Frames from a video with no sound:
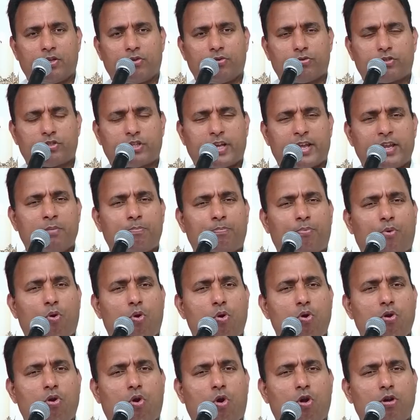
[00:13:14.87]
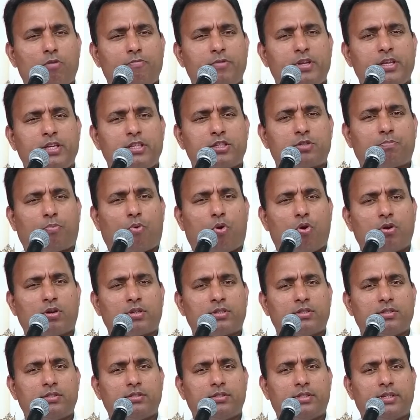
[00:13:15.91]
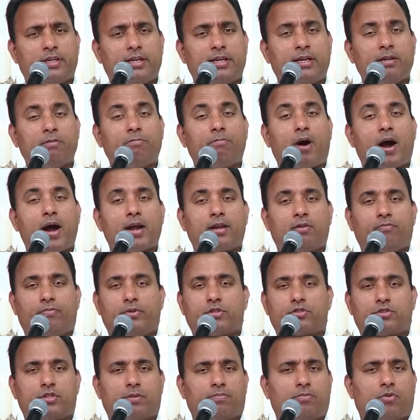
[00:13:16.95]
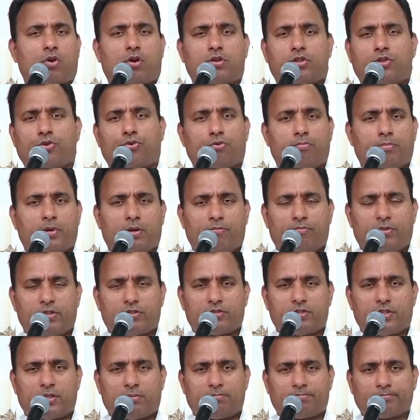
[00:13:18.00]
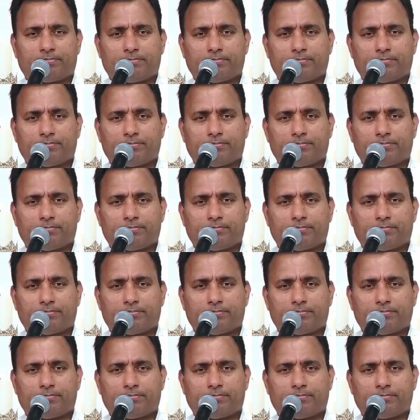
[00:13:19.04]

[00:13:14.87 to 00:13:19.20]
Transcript: Saint Paul always spoke the divine wisdom, not the human wisdom.